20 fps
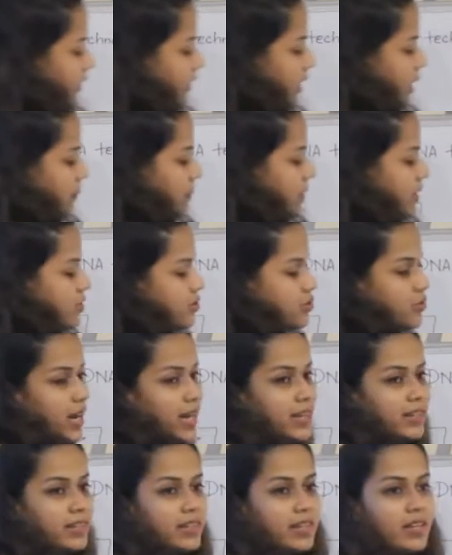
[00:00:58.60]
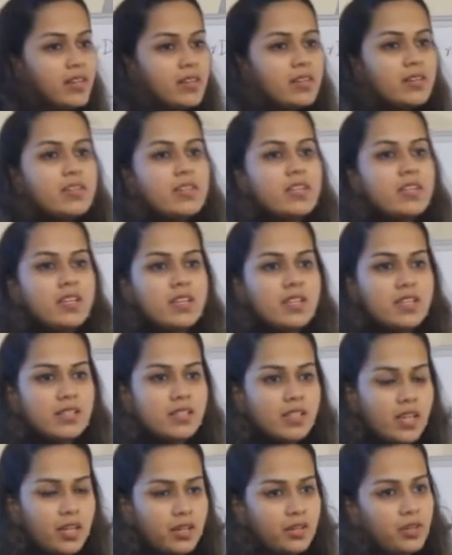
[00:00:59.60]
Double-stranded
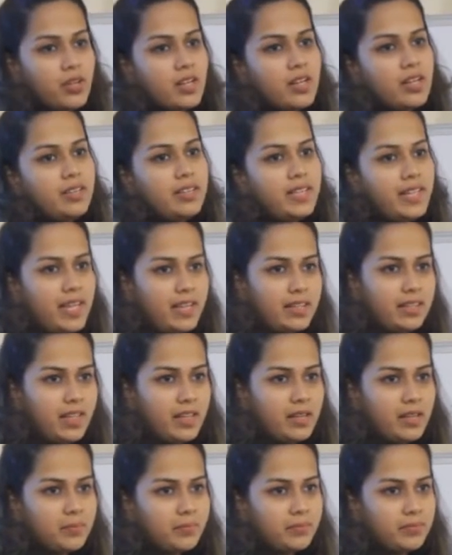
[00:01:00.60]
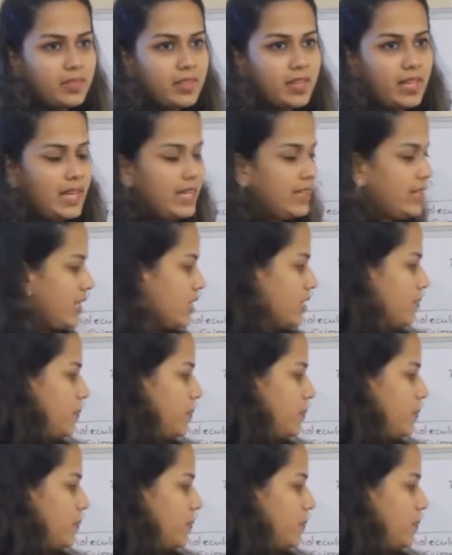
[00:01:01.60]
circular DNA. It is